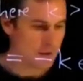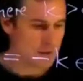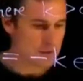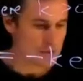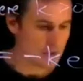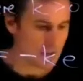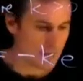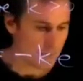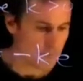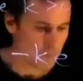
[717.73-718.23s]

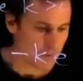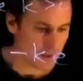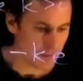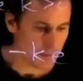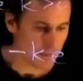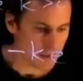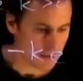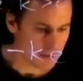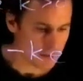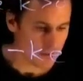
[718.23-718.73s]
So let me
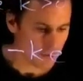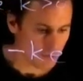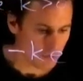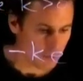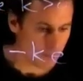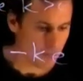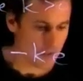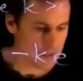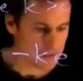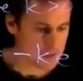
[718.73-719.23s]
immediately
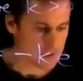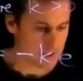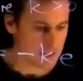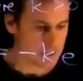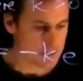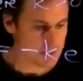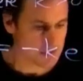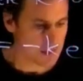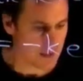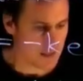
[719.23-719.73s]
replace
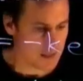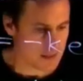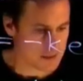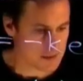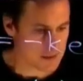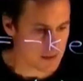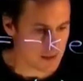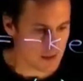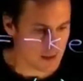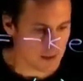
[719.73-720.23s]
this
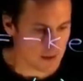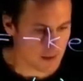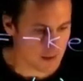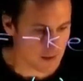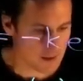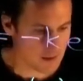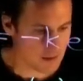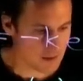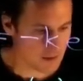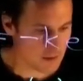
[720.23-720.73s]
as a
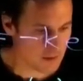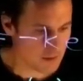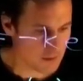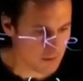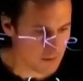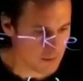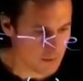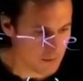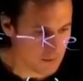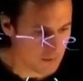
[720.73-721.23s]

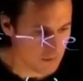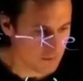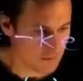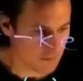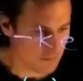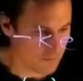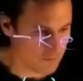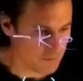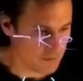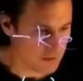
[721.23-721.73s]

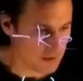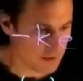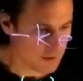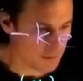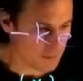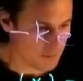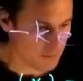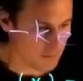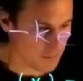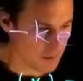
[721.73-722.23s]
V
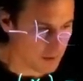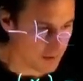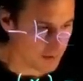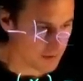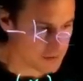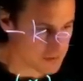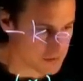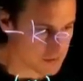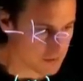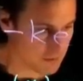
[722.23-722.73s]

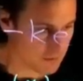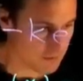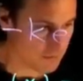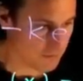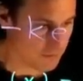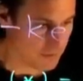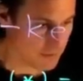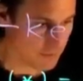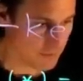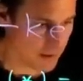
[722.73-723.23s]
minus
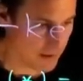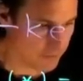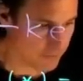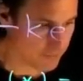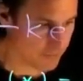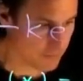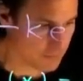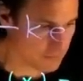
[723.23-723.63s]
V ref.